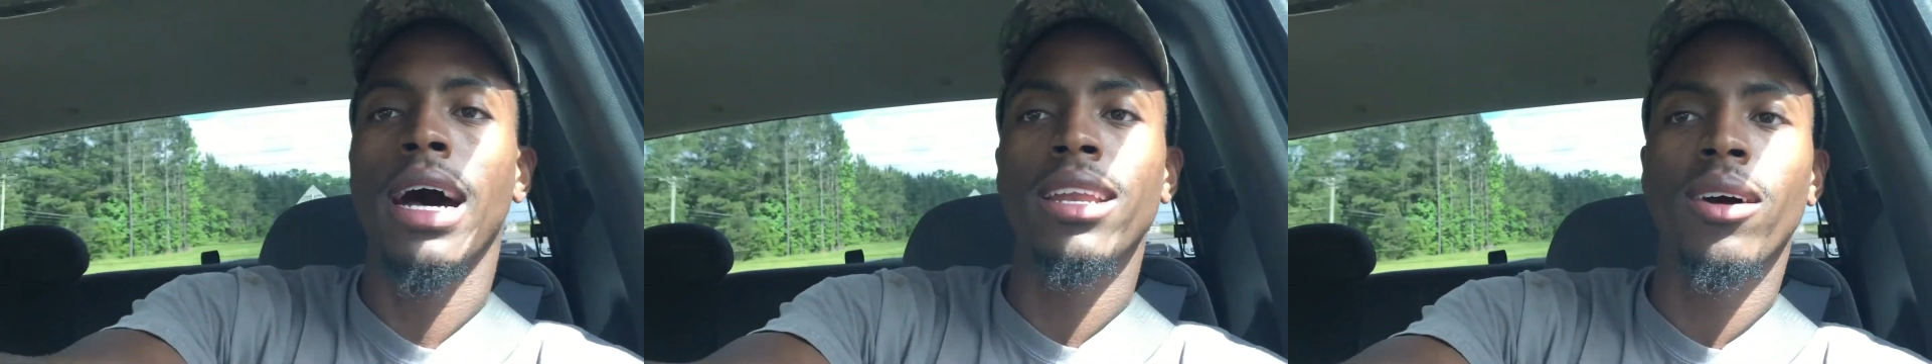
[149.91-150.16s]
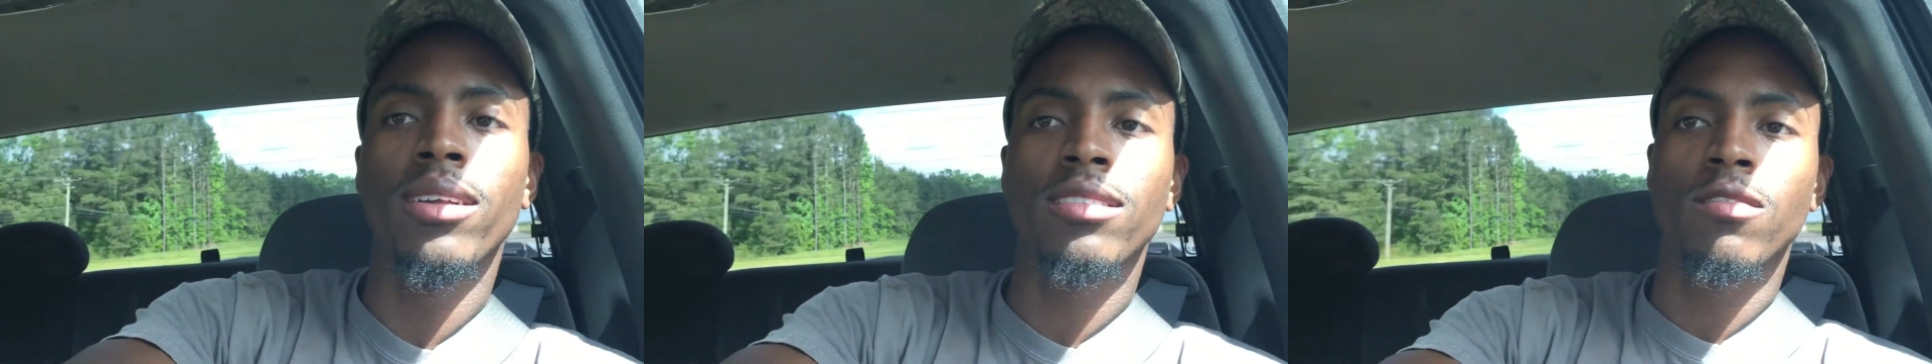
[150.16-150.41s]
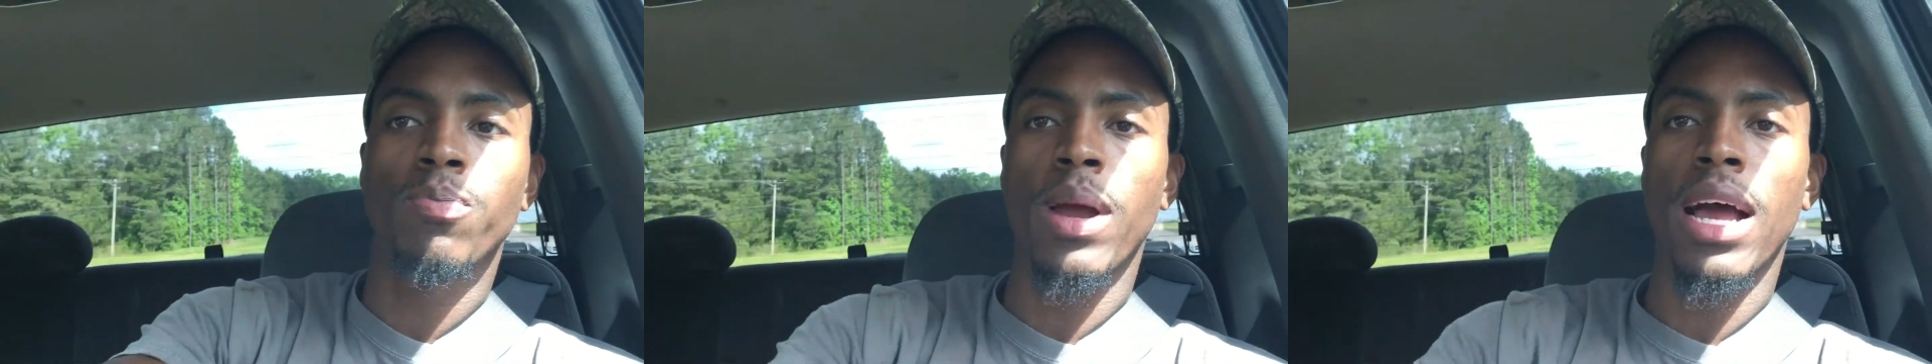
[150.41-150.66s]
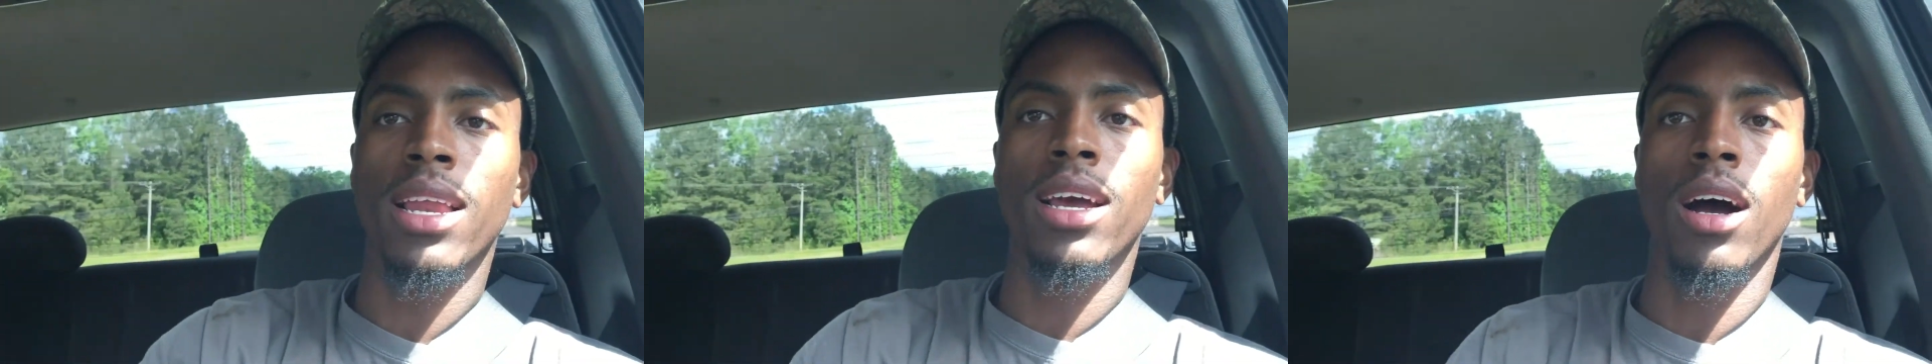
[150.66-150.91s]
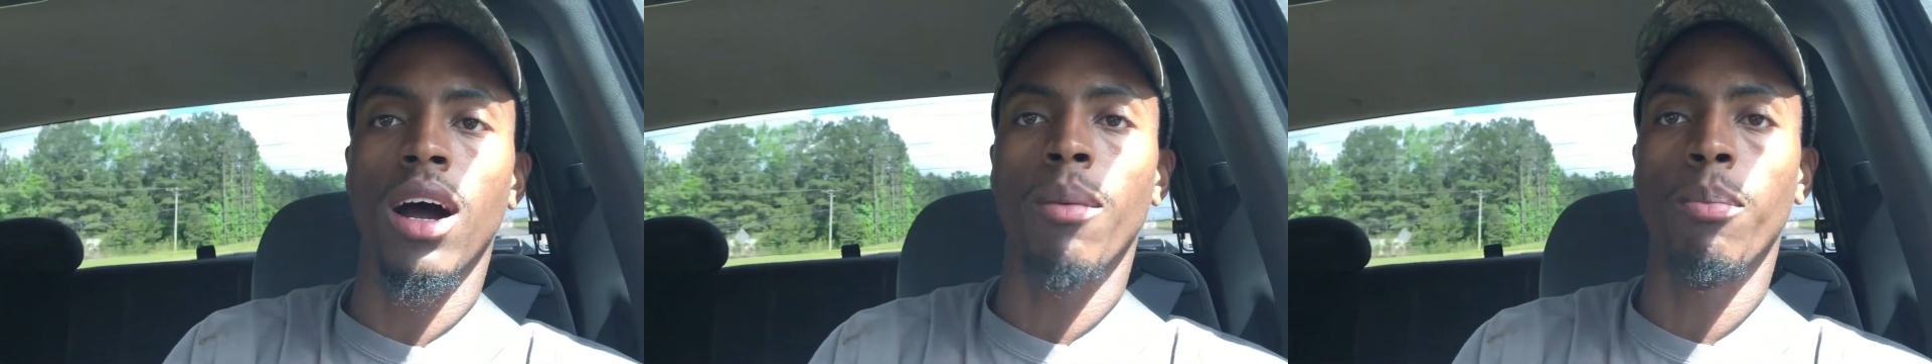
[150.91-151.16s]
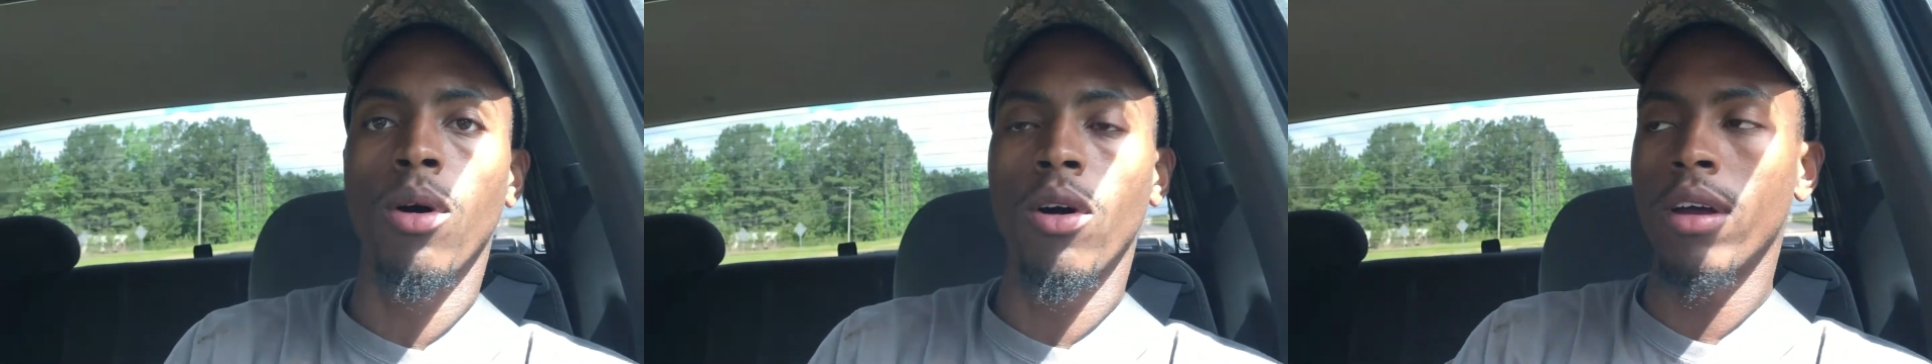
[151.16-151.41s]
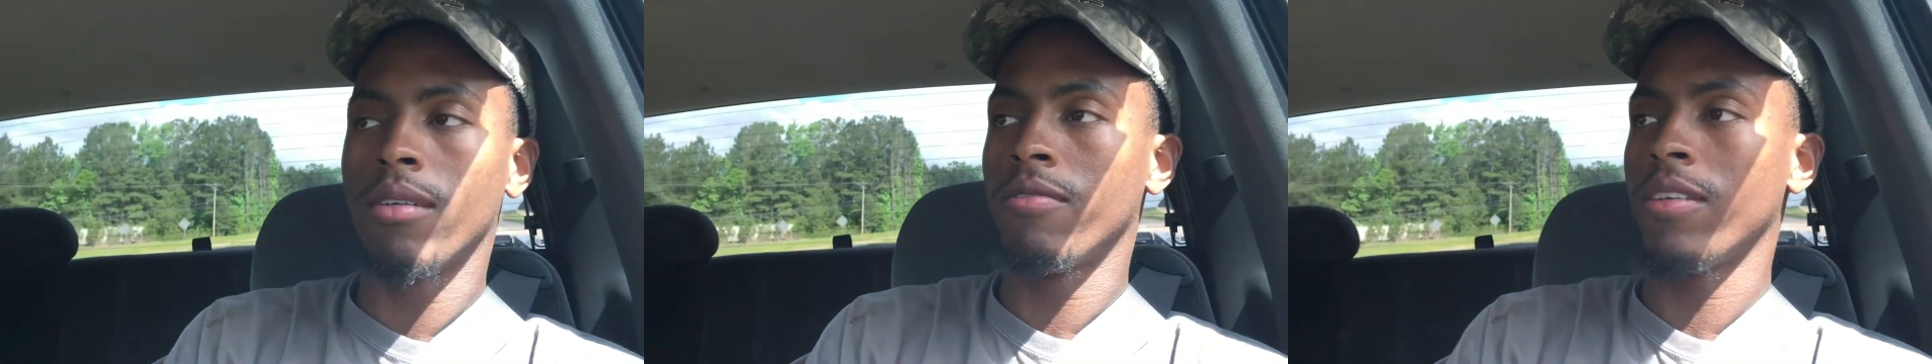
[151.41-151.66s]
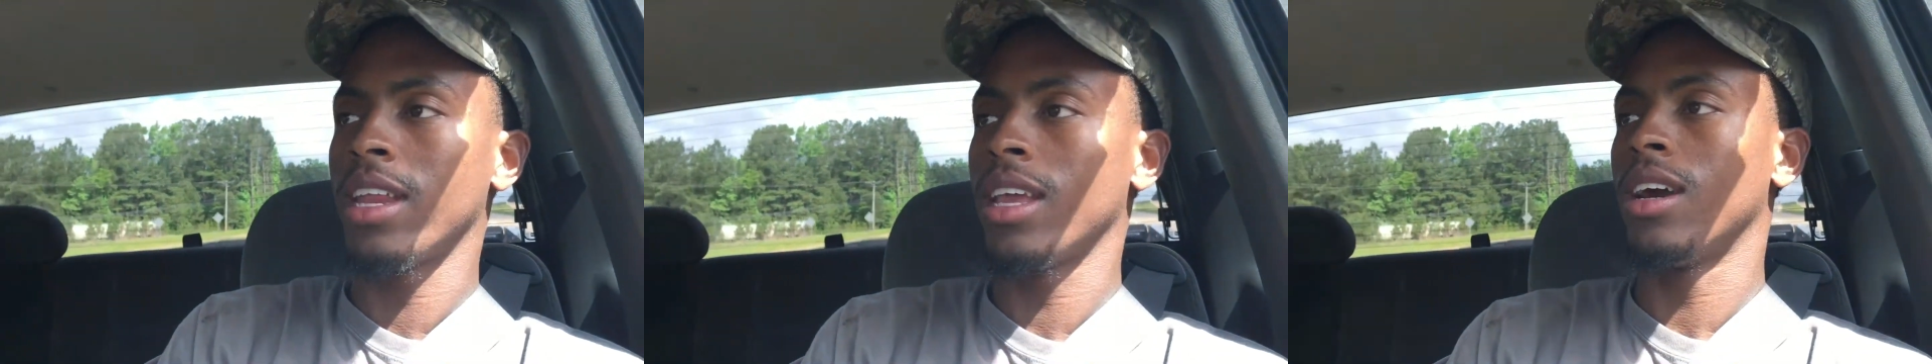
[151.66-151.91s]
I know this is probably a, a, boring
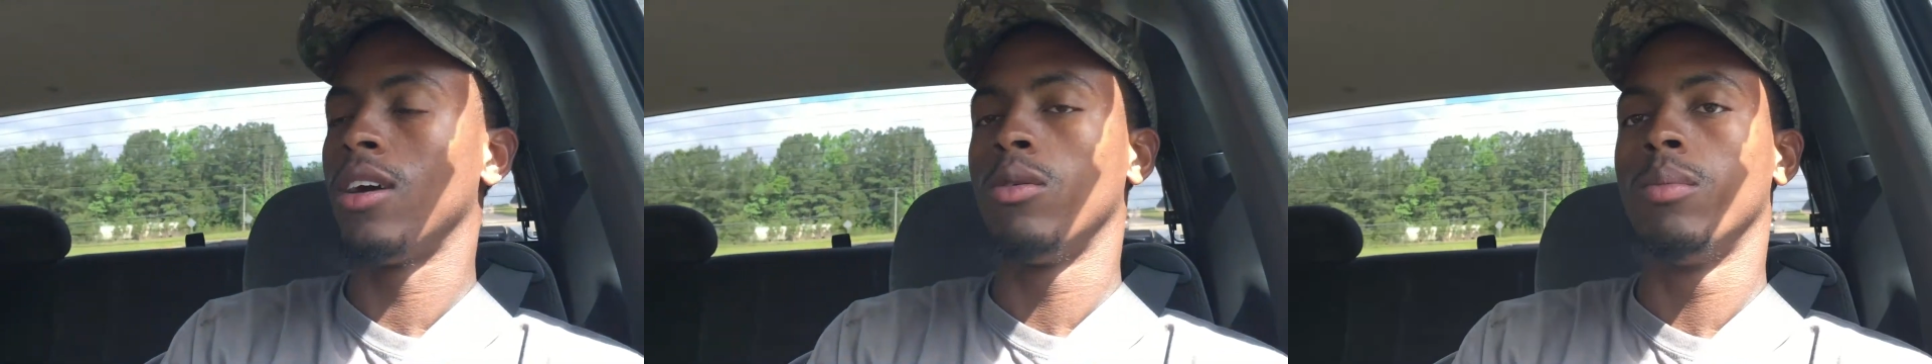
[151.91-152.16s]
video,